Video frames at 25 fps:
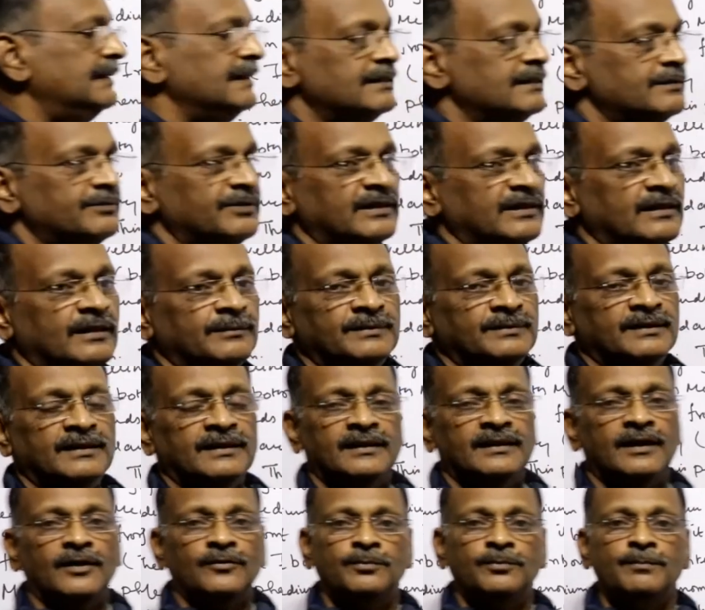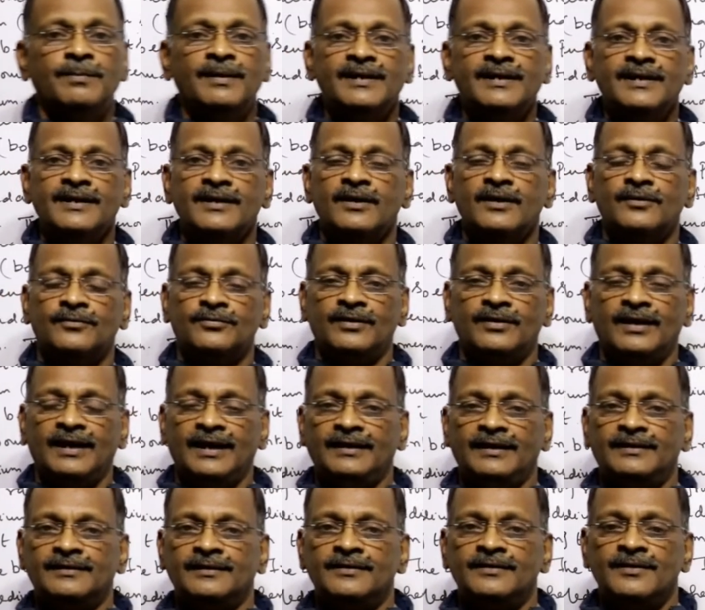this phenomenon of bending of
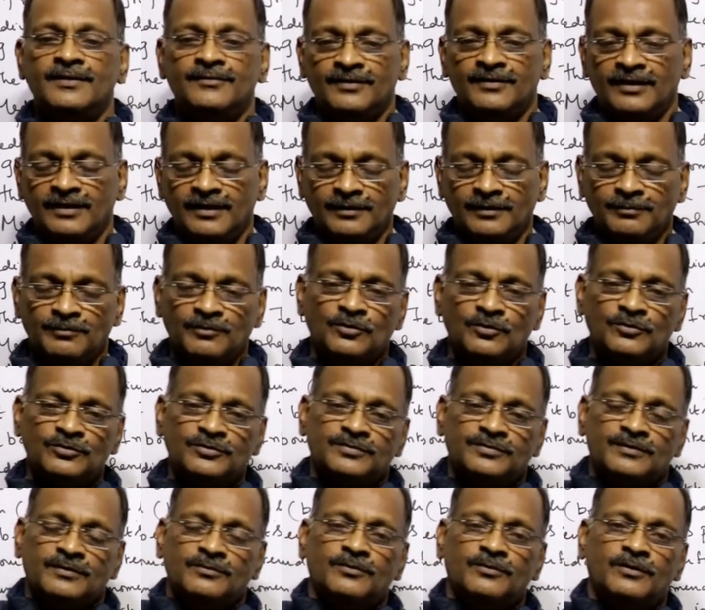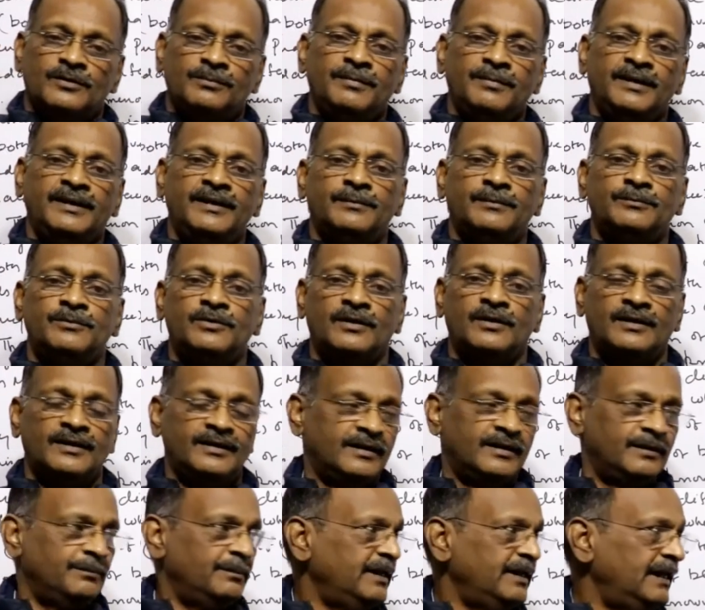light when it moves from one medium to
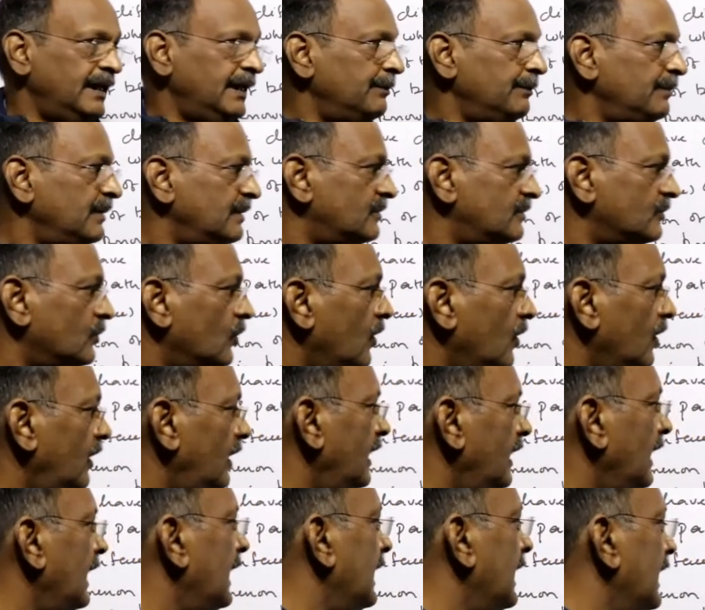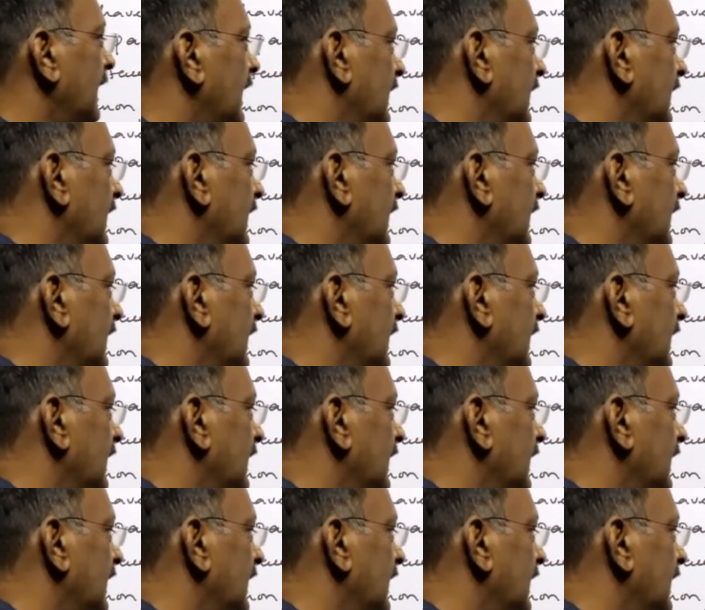another medium is called